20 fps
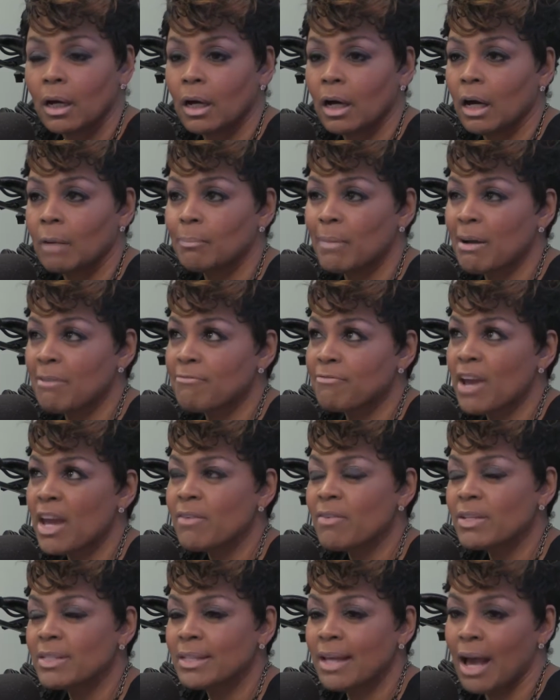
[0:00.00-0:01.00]
My
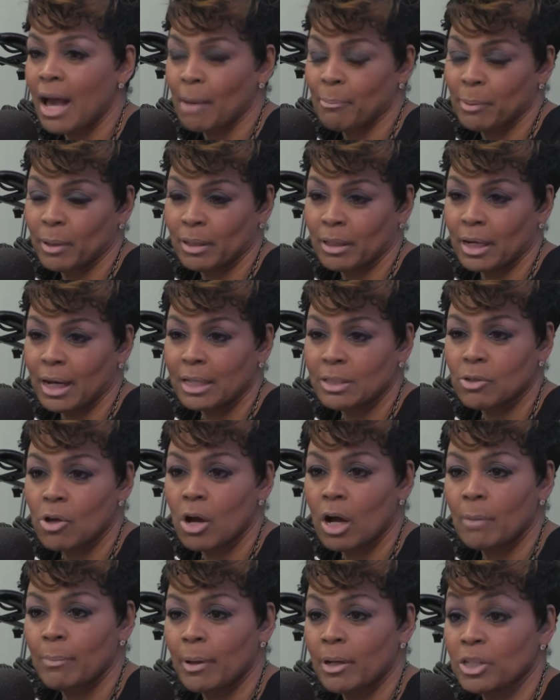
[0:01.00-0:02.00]
favorite topic that I
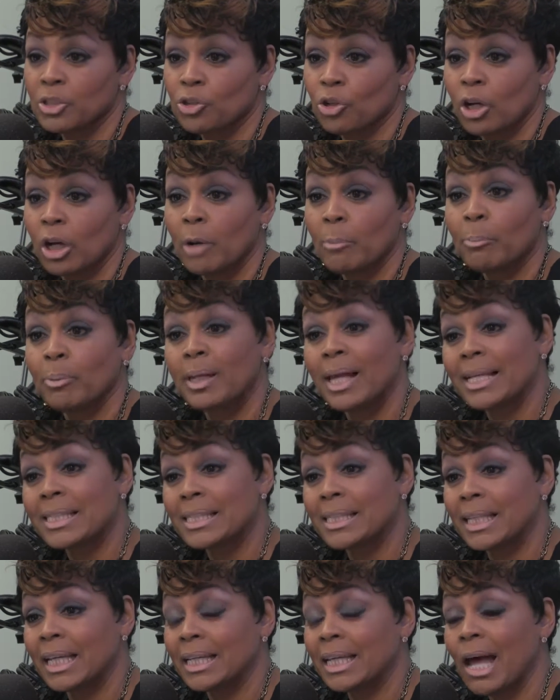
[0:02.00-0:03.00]
talk about is your
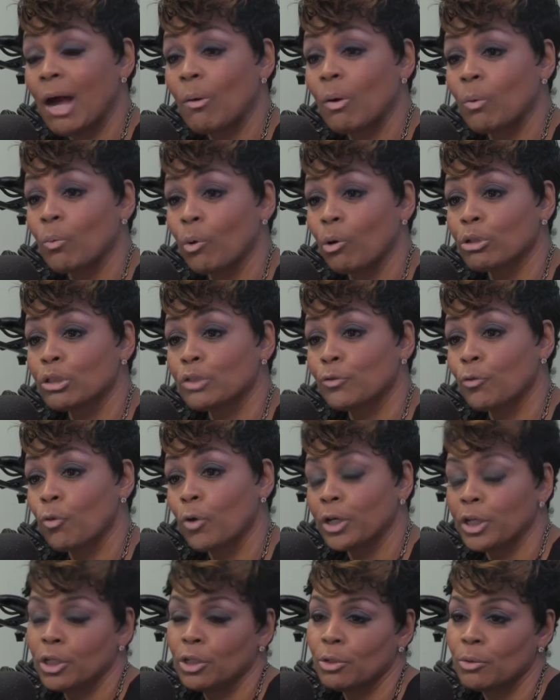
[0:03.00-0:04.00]
complexity and how it works
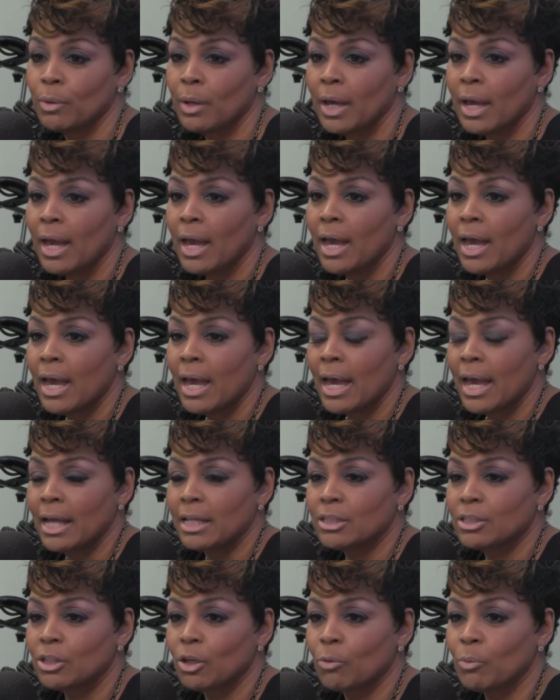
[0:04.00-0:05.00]
for you.
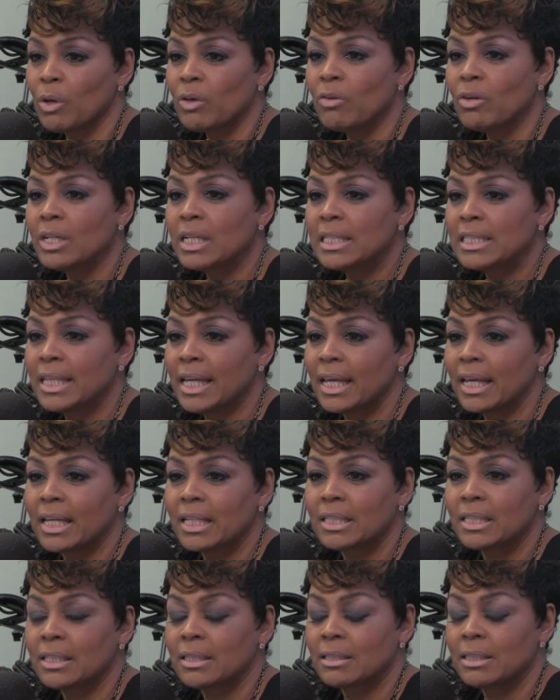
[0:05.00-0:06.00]
And so we really dig
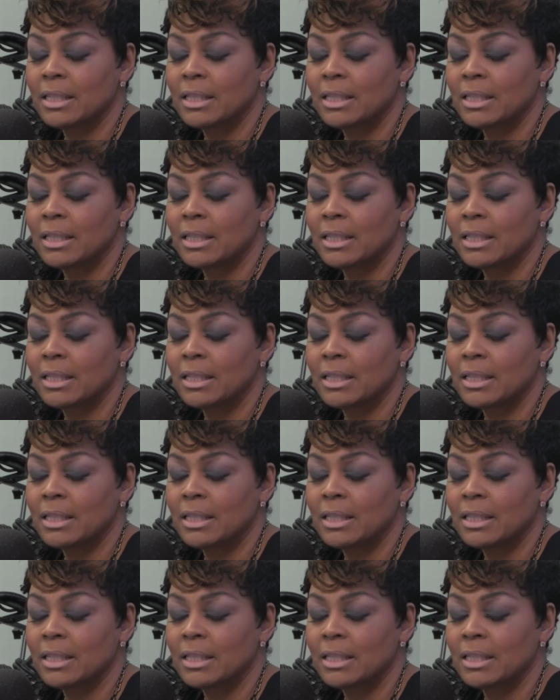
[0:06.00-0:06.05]
into